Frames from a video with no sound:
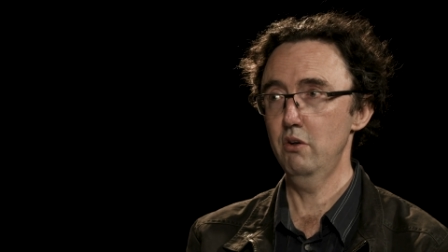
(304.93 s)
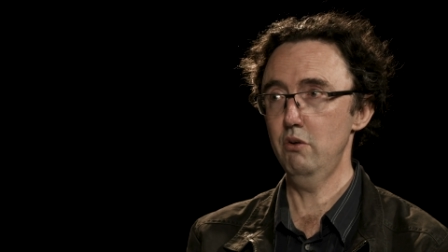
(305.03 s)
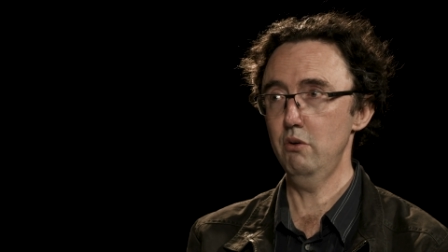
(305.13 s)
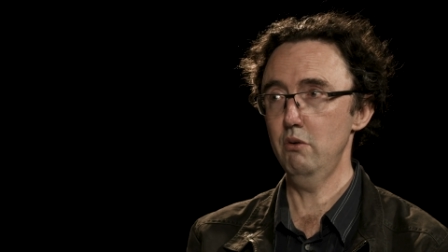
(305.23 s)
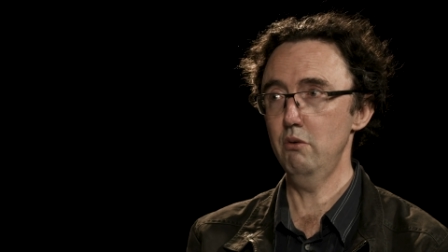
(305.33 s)

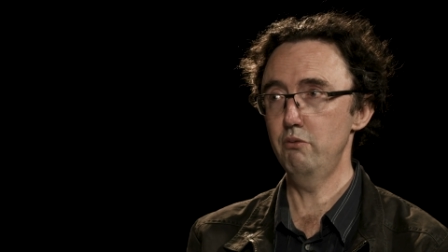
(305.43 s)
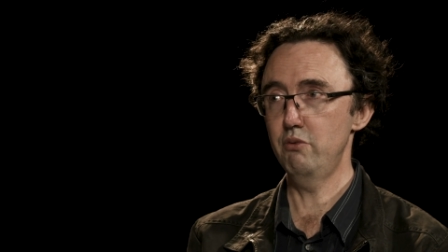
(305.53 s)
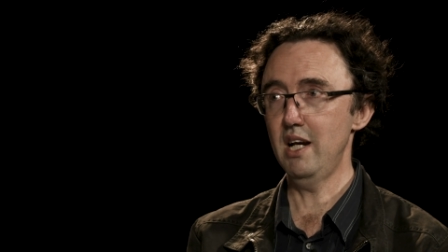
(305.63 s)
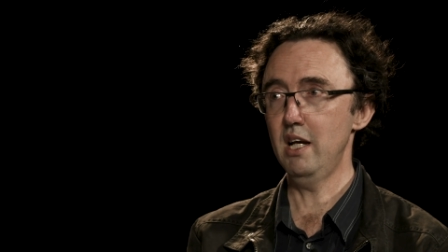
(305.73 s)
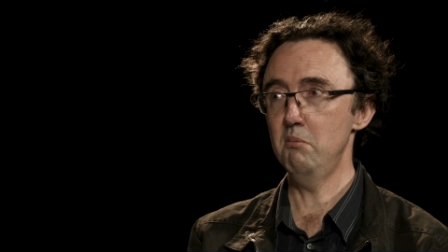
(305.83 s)
to
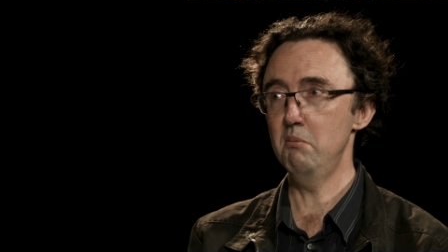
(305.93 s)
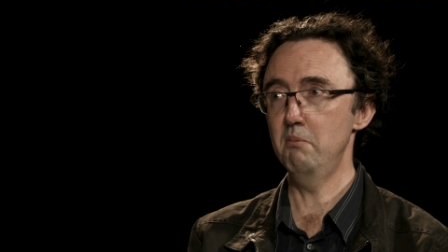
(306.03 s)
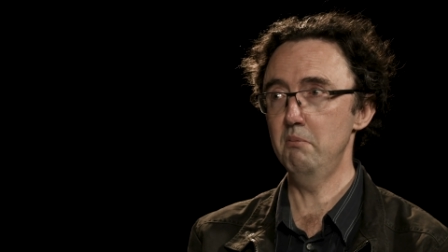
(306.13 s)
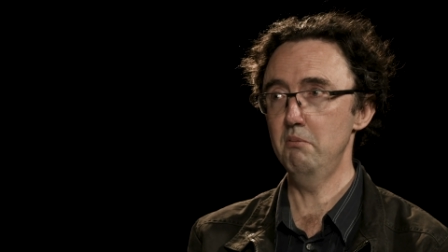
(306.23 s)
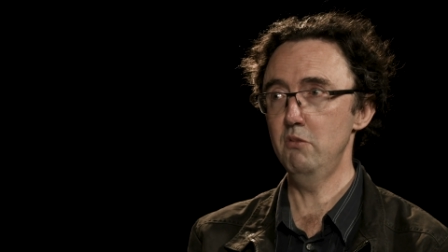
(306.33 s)

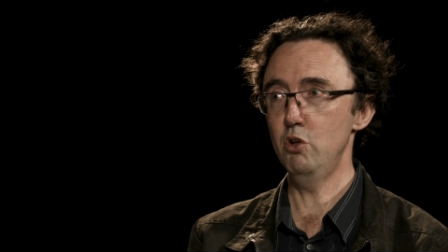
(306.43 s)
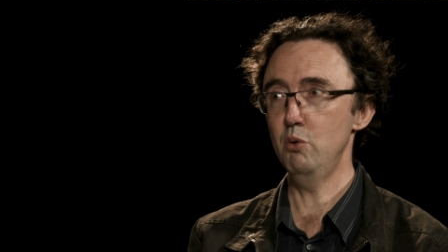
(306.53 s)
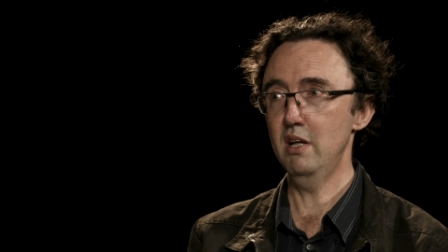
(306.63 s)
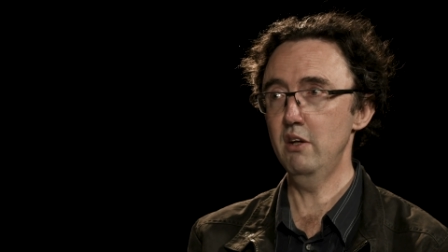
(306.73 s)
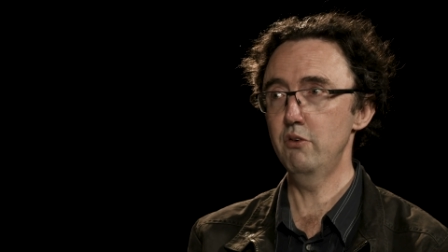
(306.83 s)
frame
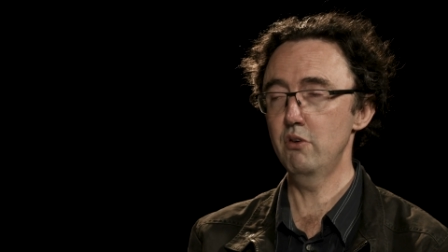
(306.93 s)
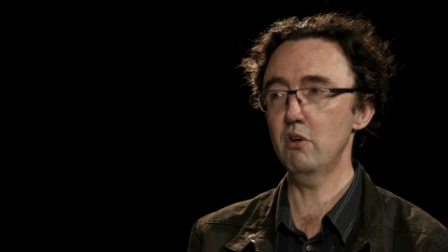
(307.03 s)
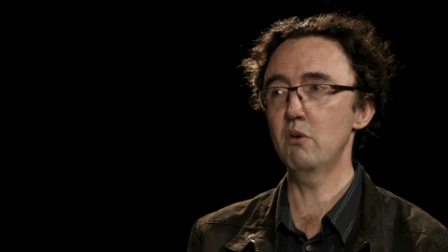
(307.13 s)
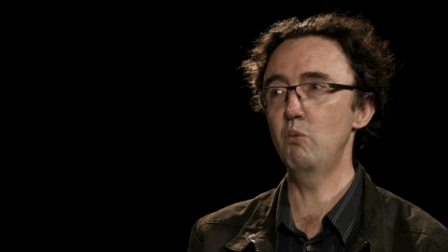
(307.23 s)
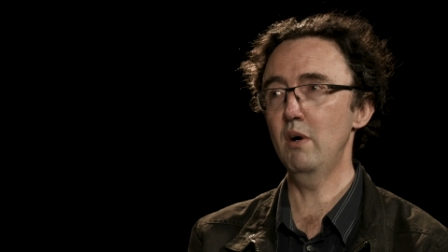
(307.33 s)
you in a
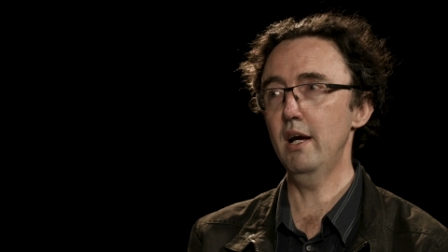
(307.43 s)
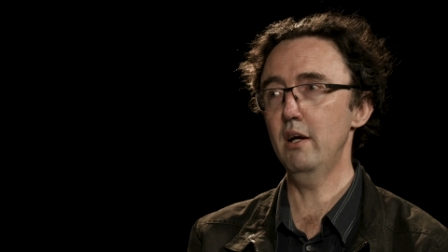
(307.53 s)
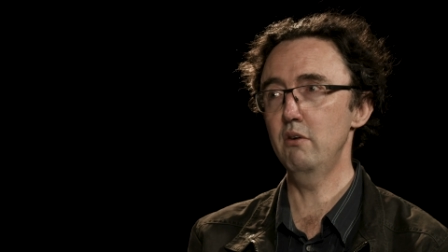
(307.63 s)
certain way,